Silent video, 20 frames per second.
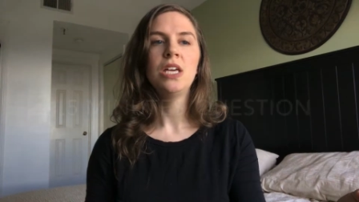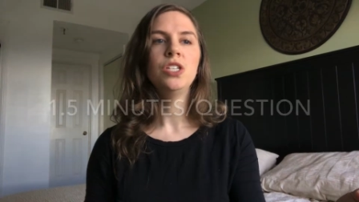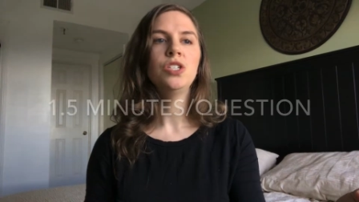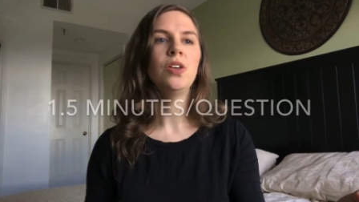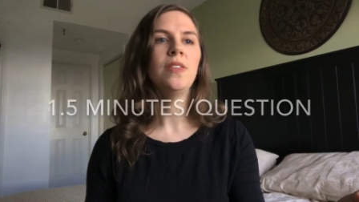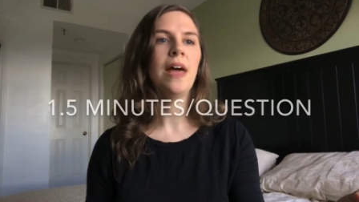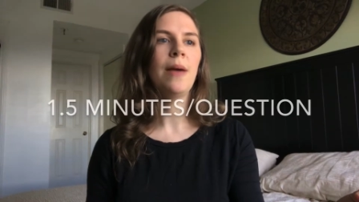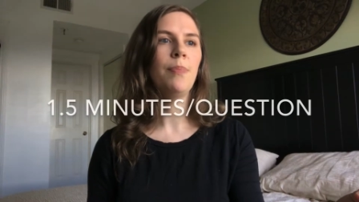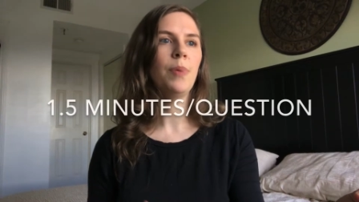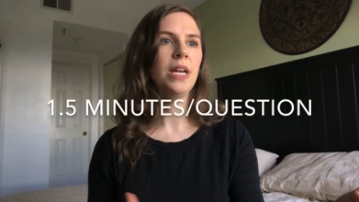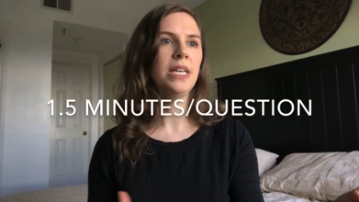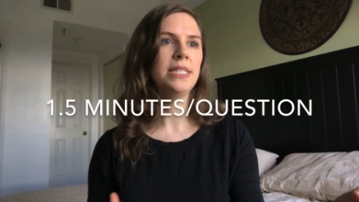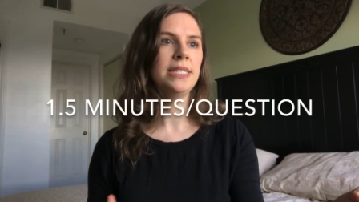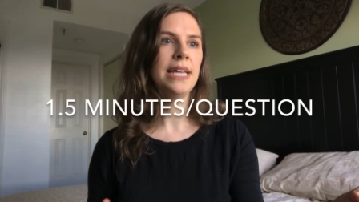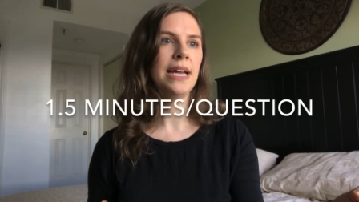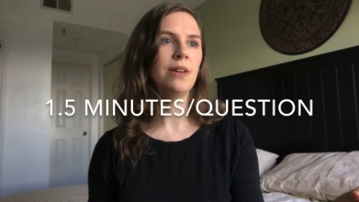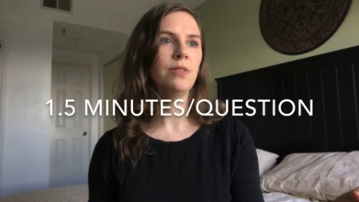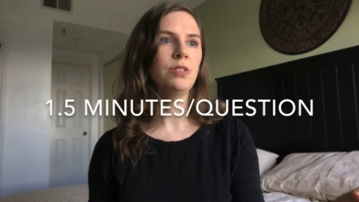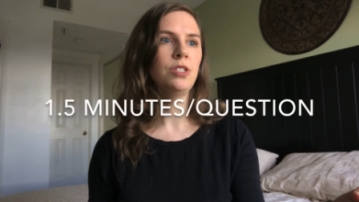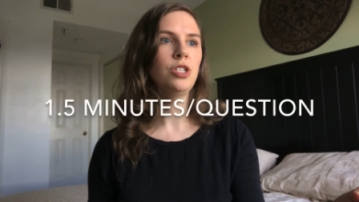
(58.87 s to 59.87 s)
So that breaks
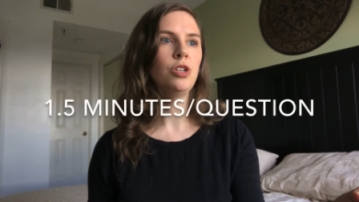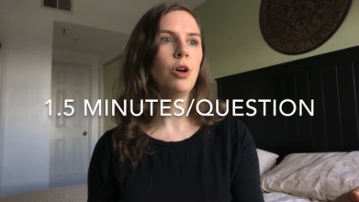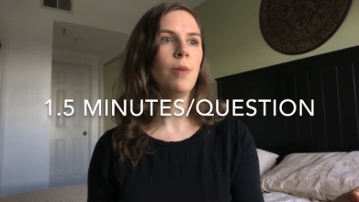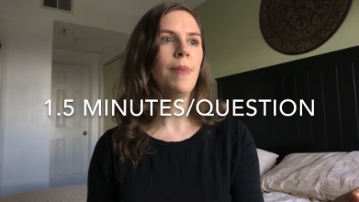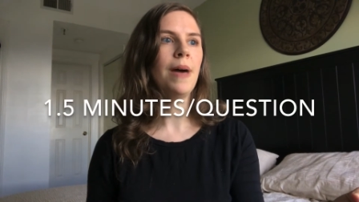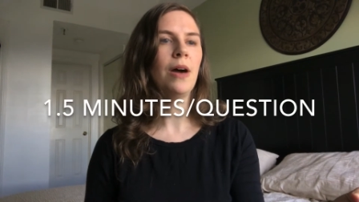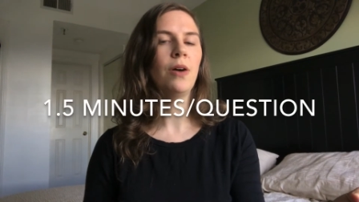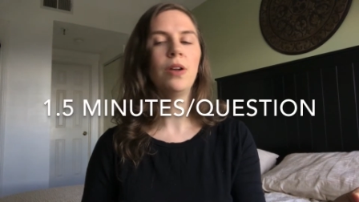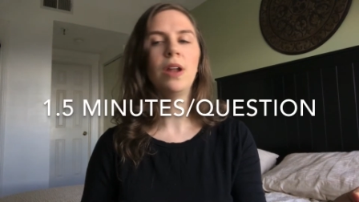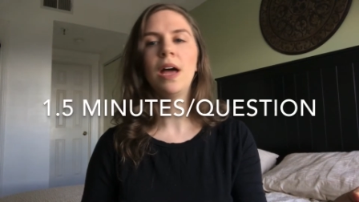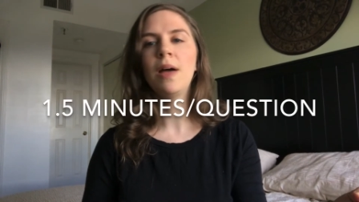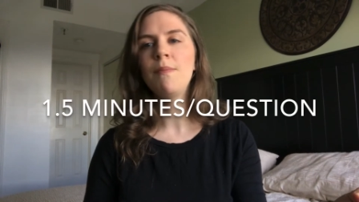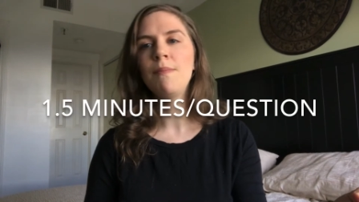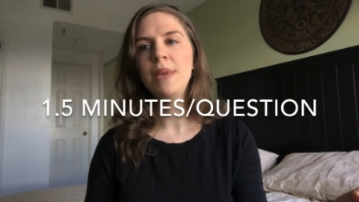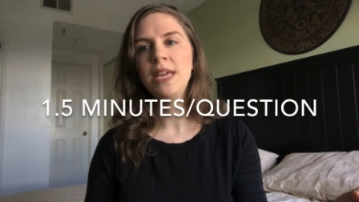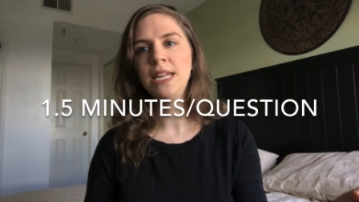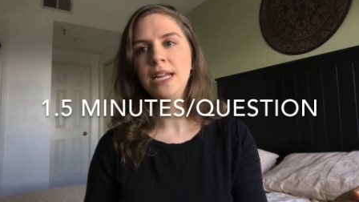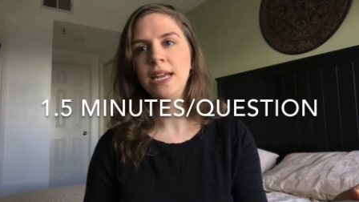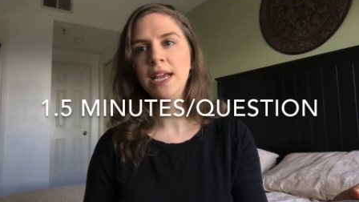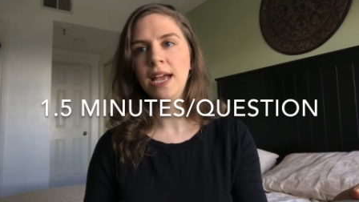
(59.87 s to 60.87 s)
down to about a
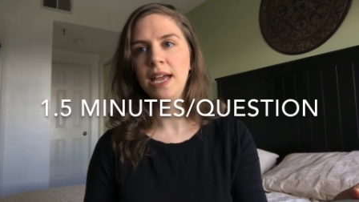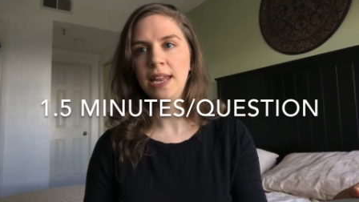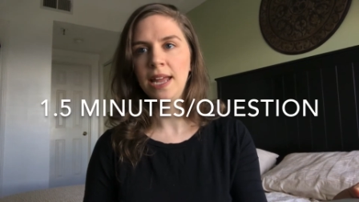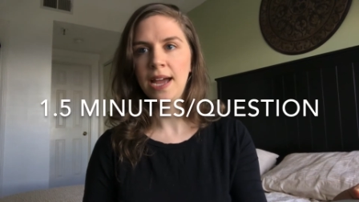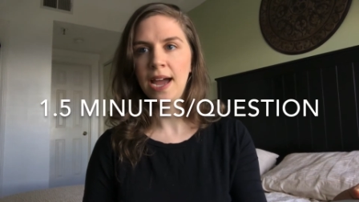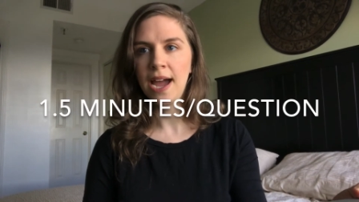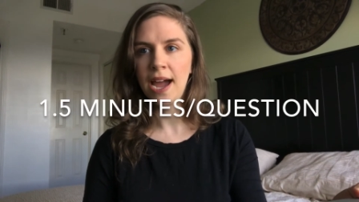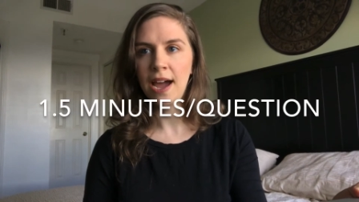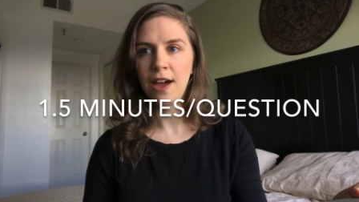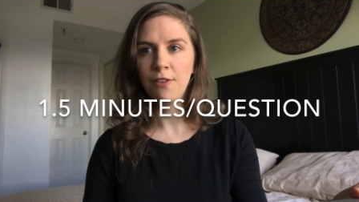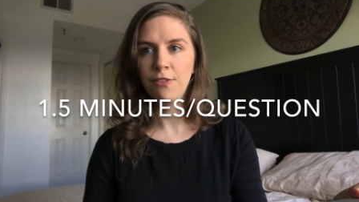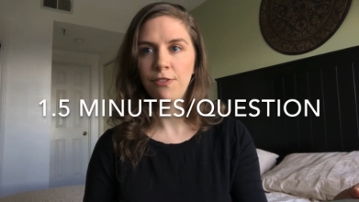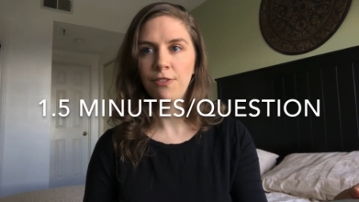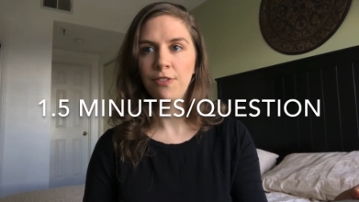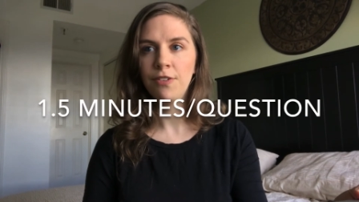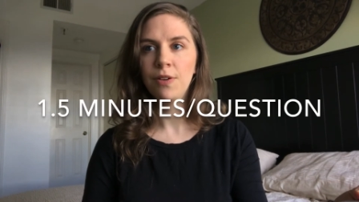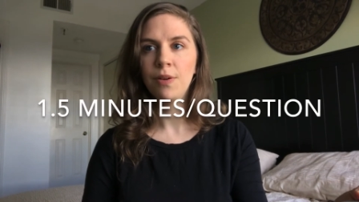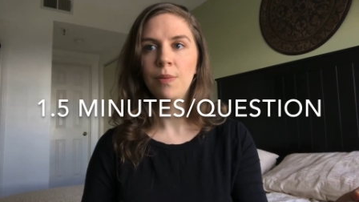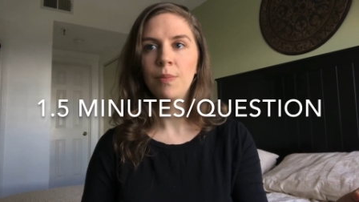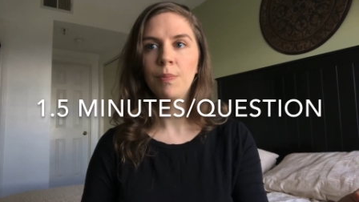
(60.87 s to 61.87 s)
minute and a half
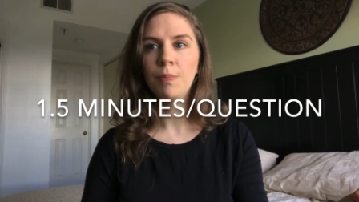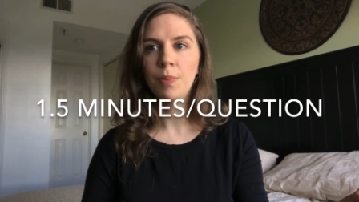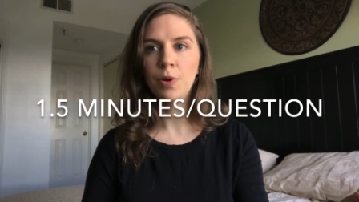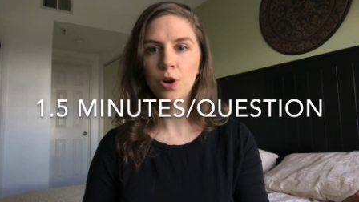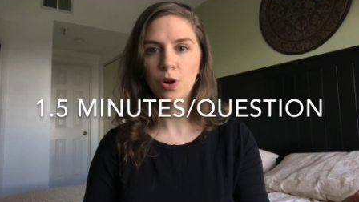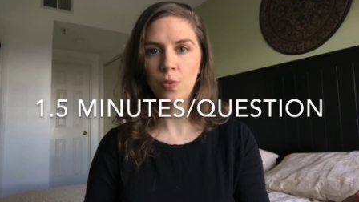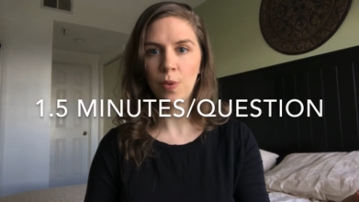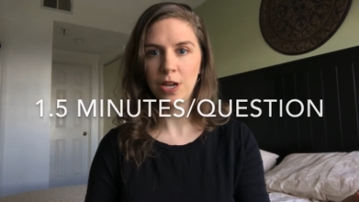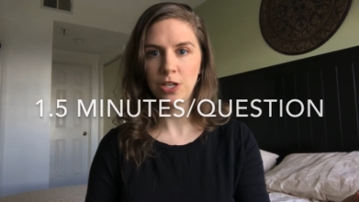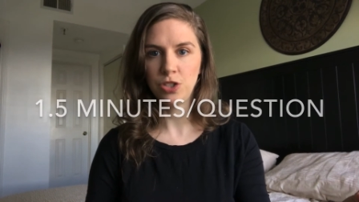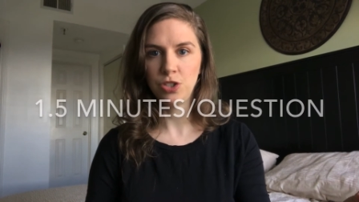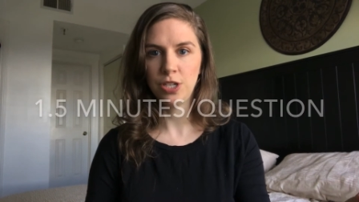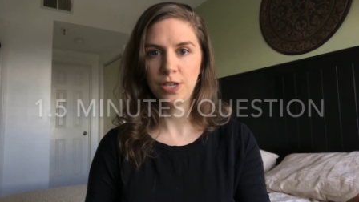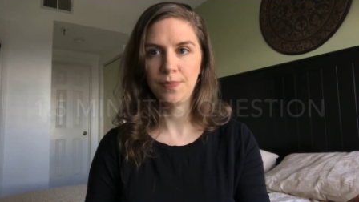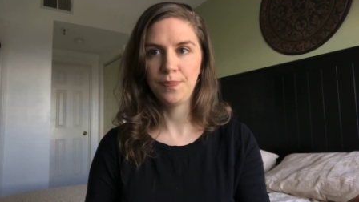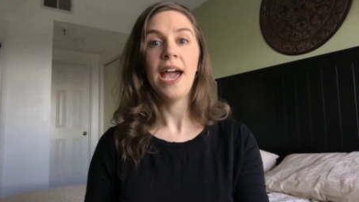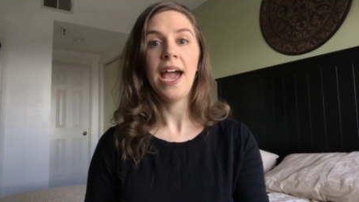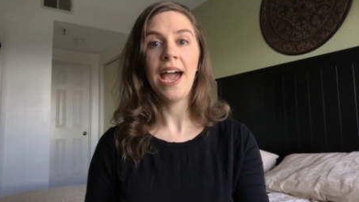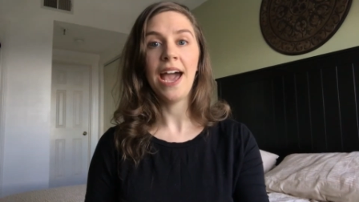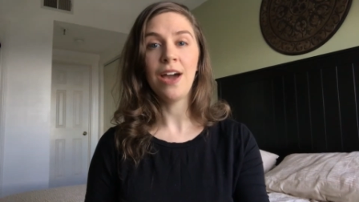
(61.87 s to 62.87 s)
per question.
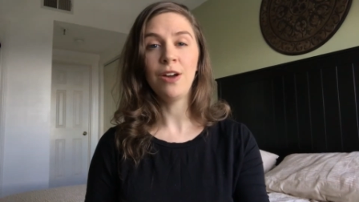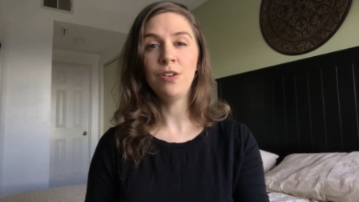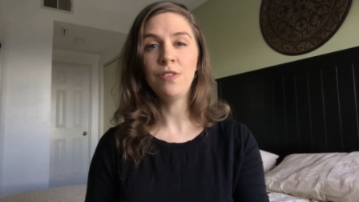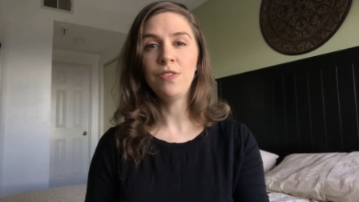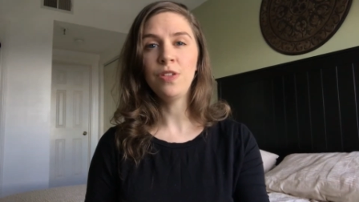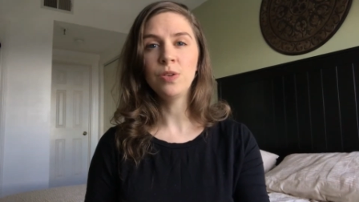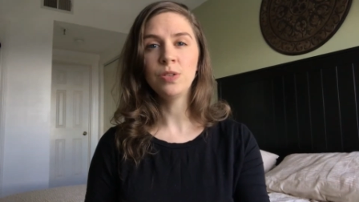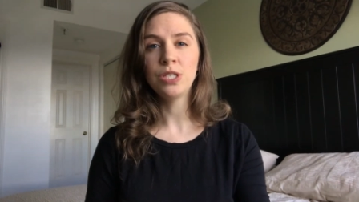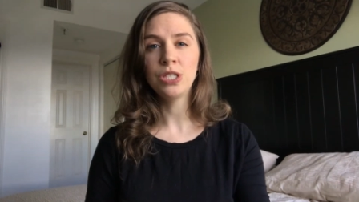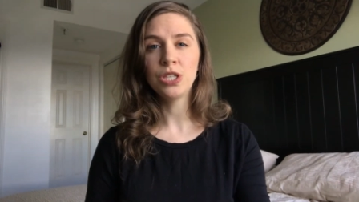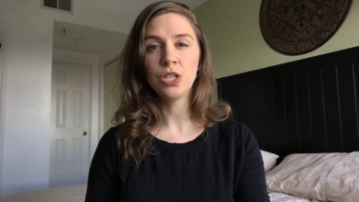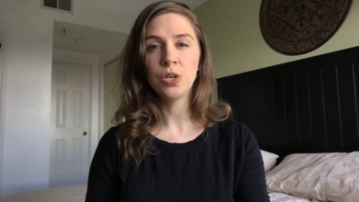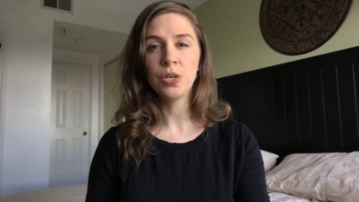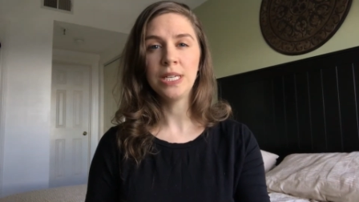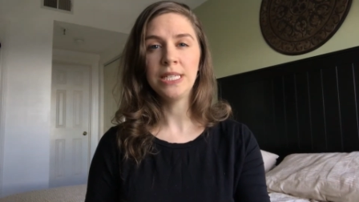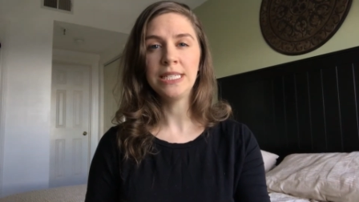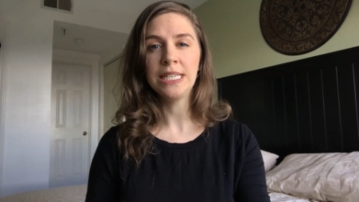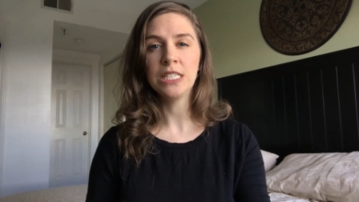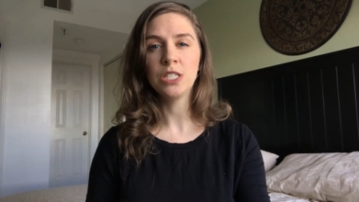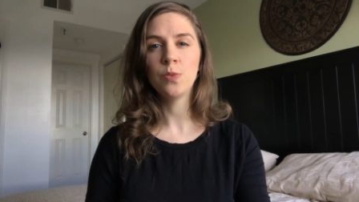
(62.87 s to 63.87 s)
Out of those 36